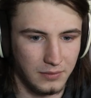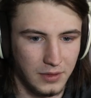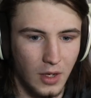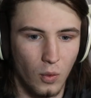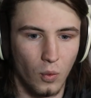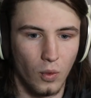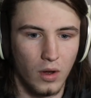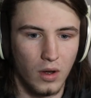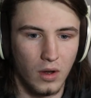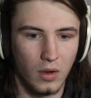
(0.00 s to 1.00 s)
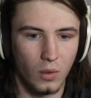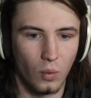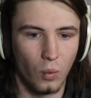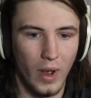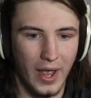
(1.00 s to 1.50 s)
No
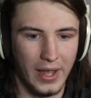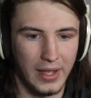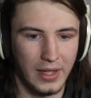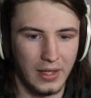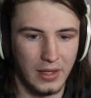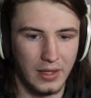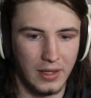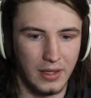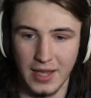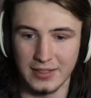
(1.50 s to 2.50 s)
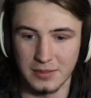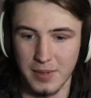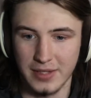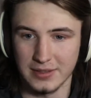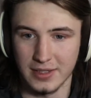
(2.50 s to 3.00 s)
way. That is
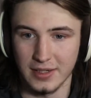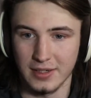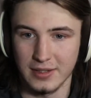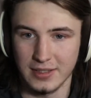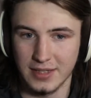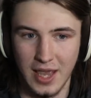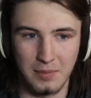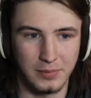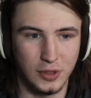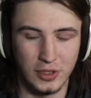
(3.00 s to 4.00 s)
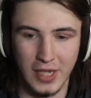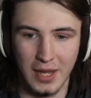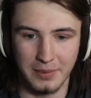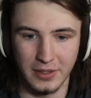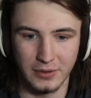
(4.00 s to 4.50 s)
amazing. This game should
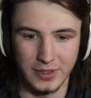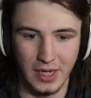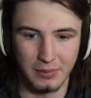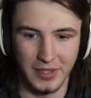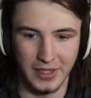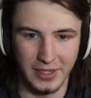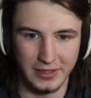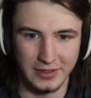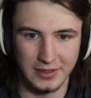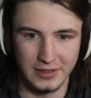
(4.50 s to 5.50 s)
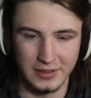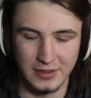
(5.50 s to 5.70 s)
not be holding up like it is.